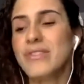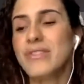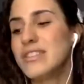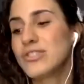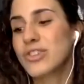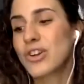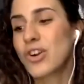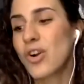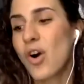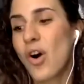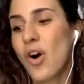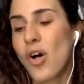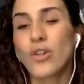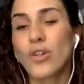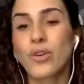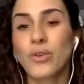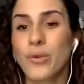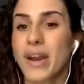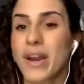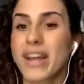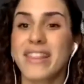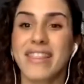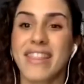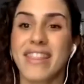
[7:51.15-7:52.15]
These are all
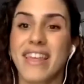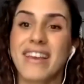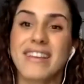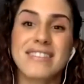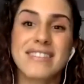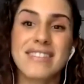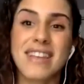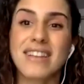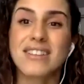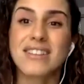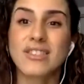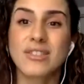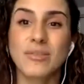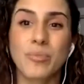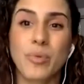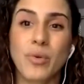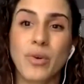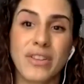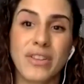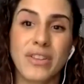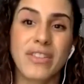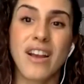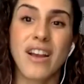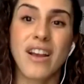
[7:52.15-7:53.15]
great things that
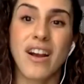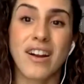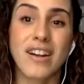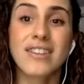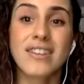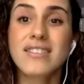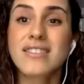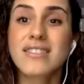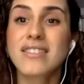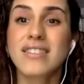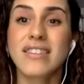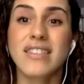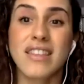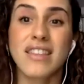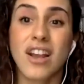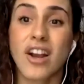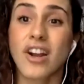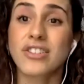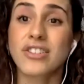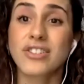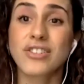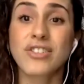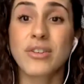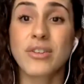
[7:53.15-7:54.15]
support the arts and the
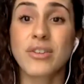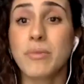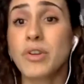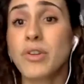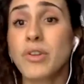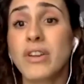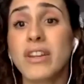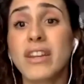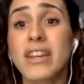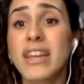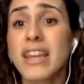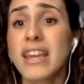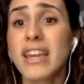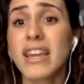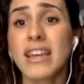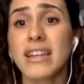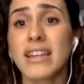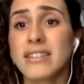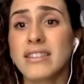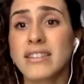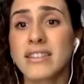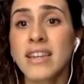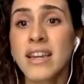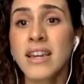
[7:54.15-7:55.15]
arts community,
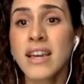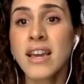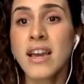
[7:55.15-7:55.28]
and